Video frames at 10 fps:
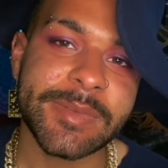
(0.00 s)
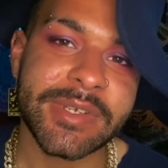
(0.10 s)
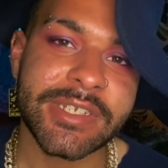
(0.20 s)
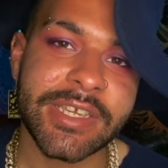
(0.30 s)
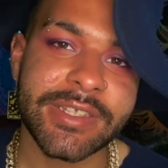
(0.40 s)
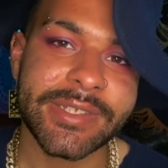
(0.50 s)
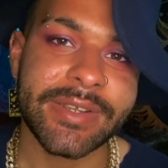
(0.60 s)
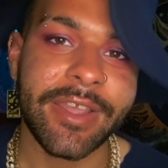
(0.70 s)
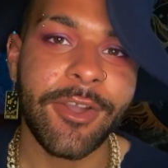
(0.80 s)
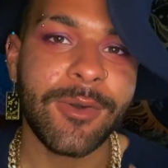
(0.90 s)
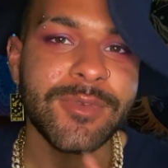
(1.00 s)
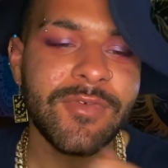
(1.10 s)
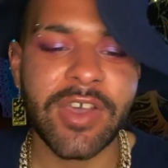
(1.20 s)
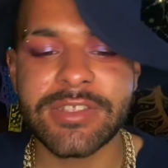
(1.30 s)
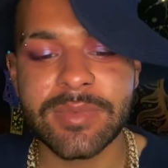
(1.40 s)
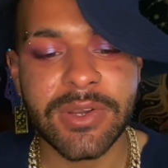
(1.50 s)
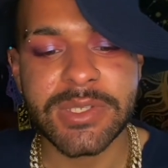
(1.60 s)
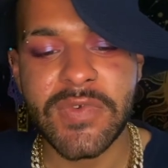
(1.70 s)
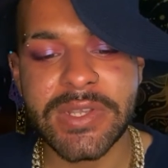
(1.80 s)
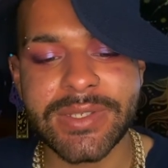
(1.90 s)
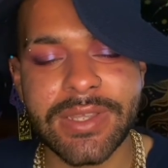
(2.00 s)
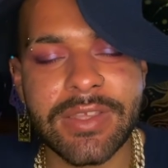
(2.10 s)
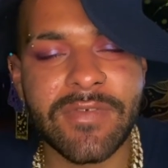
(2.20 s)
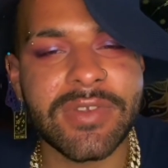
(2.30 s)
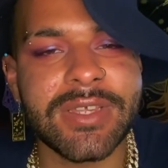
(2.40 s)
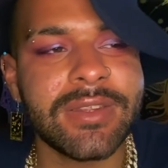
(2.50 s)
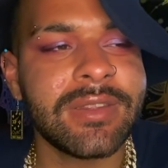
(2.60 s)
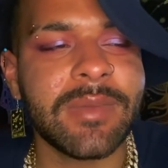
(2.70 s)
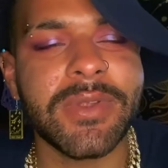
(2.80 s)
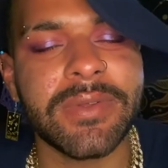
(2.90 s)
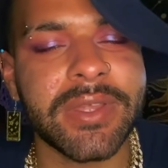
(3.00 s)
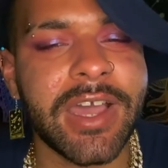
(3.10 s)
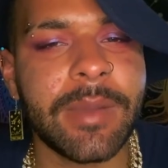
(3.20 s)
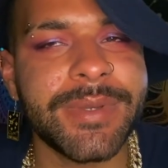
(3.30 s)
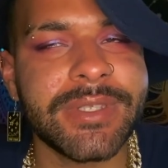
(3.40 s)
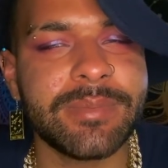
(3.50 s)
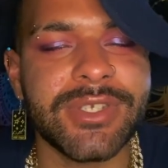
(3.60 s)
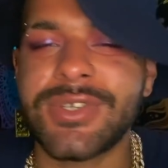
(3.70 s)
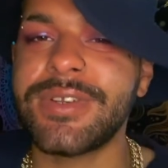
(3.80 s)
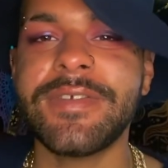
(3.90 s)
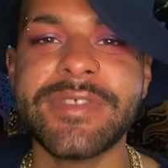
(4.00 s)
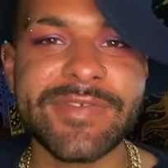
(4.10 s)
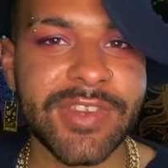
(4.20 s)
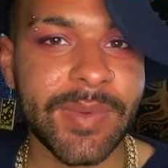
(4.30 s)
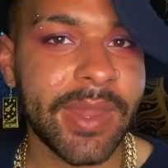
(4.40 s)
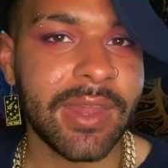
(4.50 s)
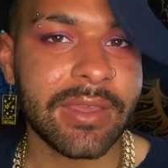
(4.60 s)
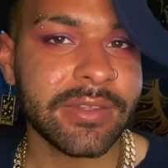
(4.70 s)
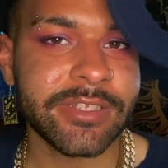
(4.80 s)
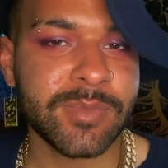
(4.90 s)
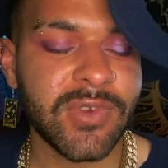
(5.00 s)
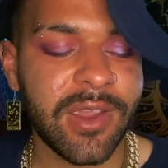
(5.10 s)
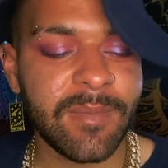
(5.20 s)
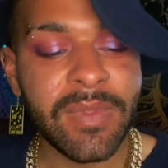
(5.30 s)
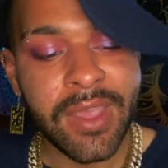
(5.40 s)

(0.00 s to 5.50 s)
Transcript: much, Cancer. I hope you found some cards that resonate. If you did, let me know in the comments. Be sure to give this video a like and subscribe.